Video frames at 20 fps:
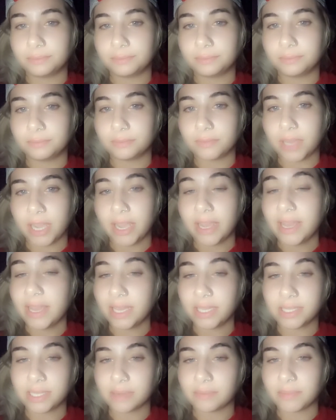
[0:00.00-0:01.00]
I hit
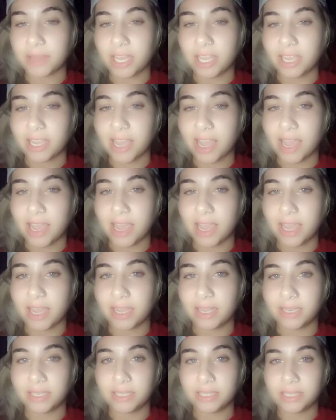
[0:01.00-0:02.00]
something,
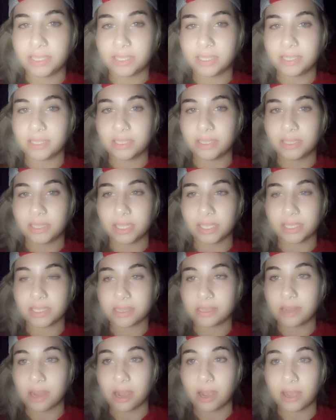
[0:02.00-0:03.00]
and that's
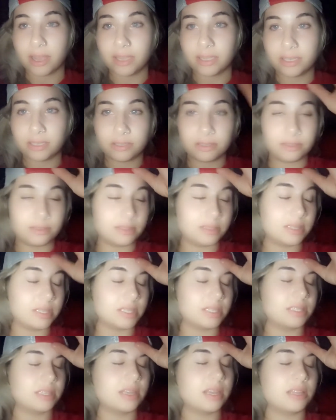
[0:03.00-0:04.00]
not that's
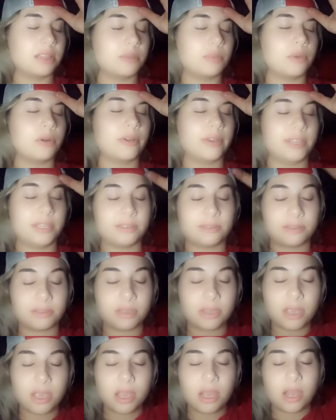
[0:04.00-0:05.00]
not the point.
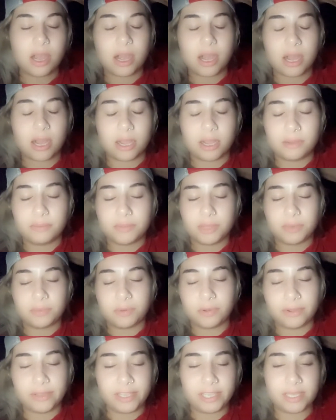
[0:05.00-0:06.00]
Um, the
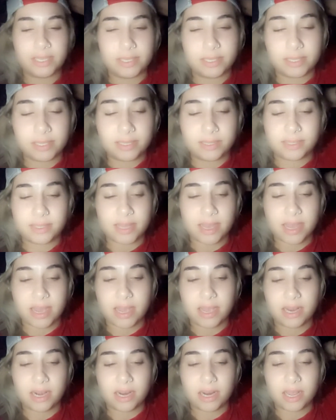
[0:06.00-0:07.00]
point is is that
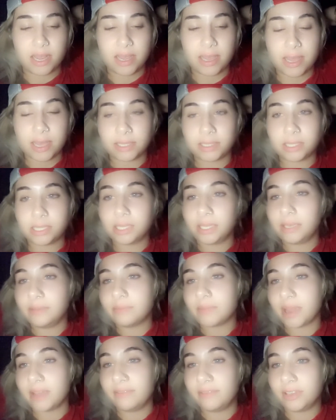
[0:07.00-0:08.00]
I had to leave my
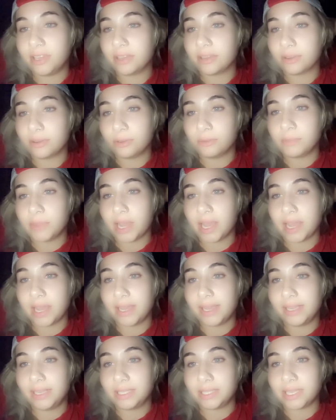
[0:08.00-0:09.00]
vehicle behind
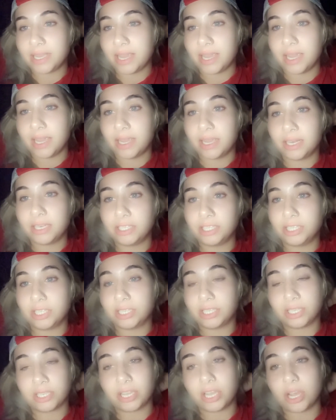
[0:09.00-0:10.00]
and just
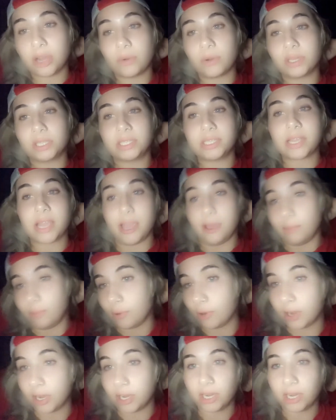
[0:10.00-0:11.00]
go on skateboard.
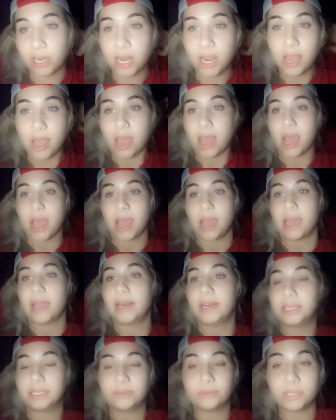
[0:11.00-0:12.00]
And it
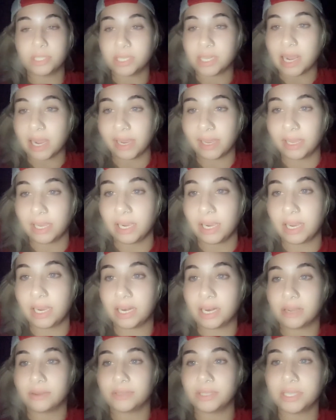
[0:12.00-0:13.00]
was night, and I was
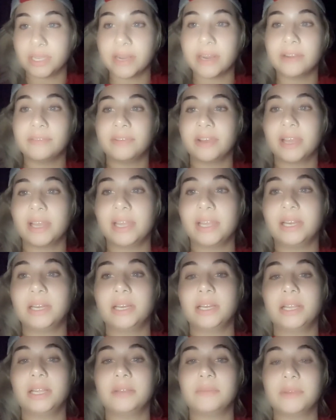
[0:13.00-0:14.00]
terrified, and
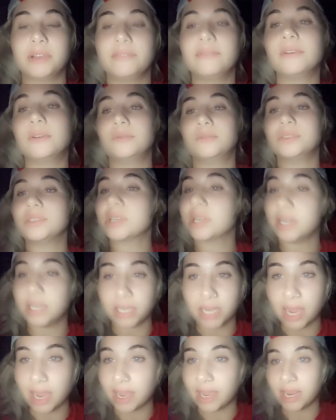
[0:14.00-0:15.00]
my phone was gonna
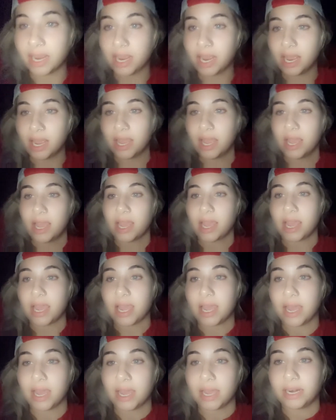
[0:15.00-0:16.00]
die.
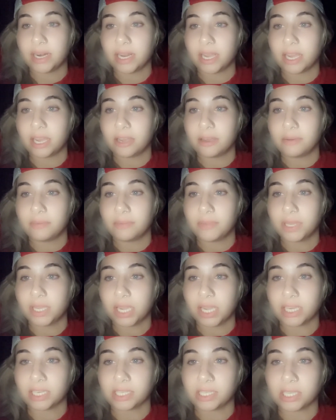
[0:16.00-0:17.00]
And um, I
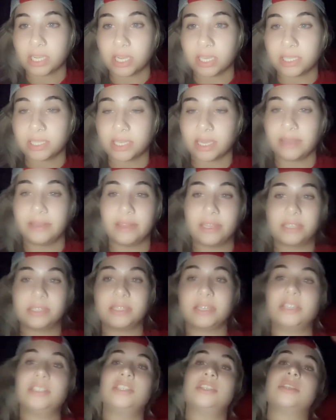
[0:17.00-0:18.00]
saw a sign that said,
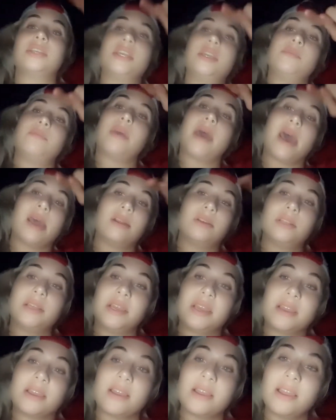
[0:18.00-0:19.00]
"Just keep paddling,"
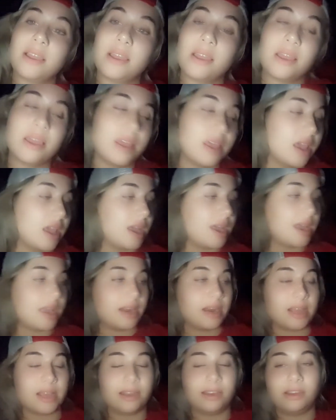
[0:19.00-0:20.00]
and I
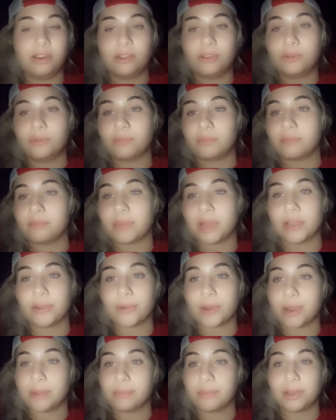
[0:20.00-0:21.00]
knew my
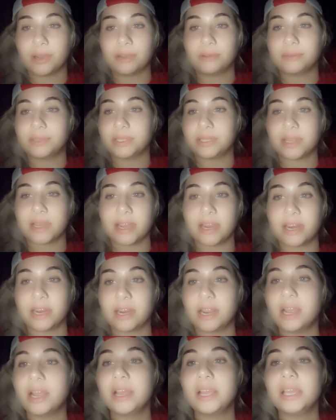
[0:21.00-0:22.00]
grandpa was there
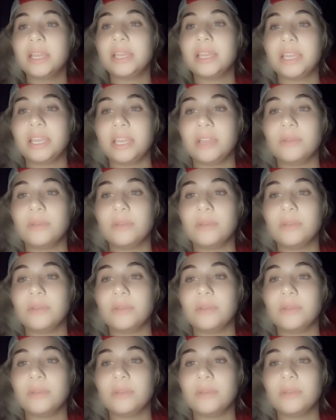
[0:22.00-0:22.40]
he was